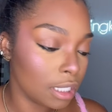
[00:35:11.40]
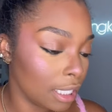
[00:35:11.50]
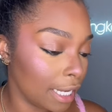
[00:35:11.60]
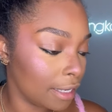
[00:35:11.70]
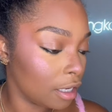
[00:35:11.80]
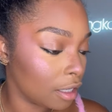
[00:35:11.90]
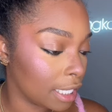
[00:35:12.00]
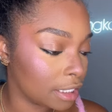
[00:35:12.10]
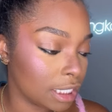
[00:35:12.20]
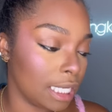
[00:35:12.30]
hit it
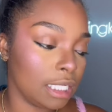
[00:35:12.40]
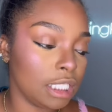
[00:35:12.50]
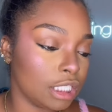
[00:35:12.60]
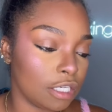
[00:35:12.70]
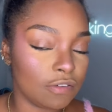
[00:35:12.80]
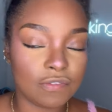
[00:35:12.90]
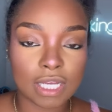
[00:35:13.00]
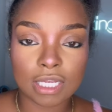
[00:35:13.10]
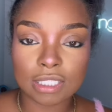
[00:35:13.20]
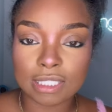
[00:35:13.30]
against any
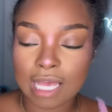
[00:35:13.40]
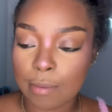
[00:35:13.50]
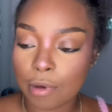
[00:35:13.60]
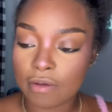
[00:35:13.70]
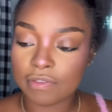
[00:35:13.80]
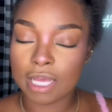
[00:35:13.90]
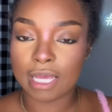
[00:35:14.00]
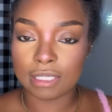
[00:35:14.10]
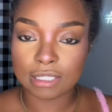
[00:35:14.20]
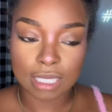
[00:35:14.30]
surface, tap off the
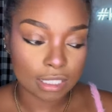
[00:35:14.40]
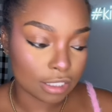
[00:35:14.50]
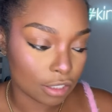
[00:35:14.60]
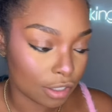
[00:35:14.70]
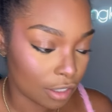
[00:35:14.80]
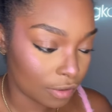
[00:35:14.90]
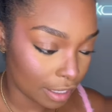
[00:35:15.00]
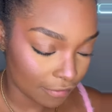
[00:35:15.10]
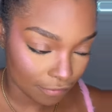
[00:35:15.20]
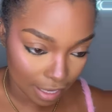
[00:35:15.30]
excess so you don't
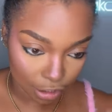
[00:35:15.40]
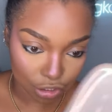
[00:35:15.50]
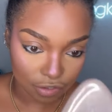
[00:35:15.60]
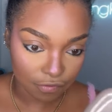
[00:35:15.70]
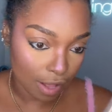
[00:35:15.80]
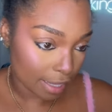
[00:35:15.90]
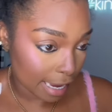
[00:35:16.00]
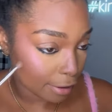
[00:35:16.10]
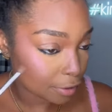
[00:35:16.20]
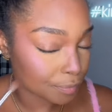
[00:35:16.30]
get extra
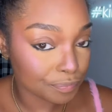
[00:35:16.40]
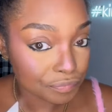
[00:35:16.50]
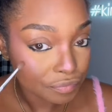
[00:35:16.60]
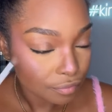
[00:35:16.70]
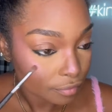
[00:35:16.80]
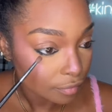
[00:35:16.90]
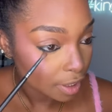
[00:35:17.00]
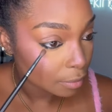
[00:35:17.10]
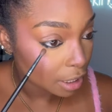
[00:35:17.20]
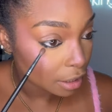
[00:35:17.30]
fallout.
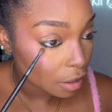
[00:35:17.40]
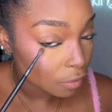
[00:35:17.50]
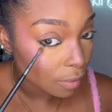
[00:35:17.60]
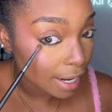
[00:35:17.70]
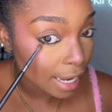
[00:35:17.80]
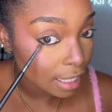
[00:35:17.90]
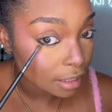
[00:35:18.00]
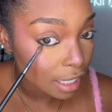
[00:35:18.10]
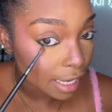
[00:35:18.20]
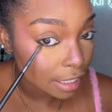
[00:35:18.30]
I'm gonna go right at
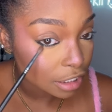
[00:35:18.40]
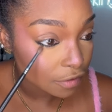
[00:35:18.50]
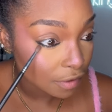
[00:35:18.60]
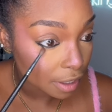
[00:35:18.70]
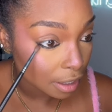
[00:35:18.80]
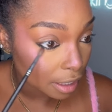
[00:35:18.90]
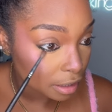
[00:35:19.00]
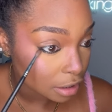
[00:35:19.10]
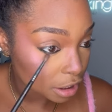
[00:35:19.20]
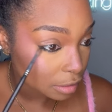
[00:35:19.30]
the edge of it
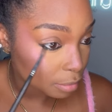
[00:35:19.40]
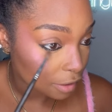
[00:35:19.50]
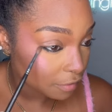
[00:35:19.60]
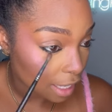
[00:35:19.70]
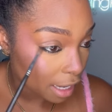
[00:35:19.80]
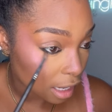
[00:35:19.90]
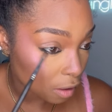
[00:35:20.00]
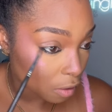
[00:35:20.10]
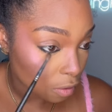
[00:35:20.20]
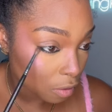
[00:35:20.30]
and just buff that
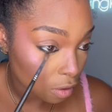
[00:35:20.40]
out.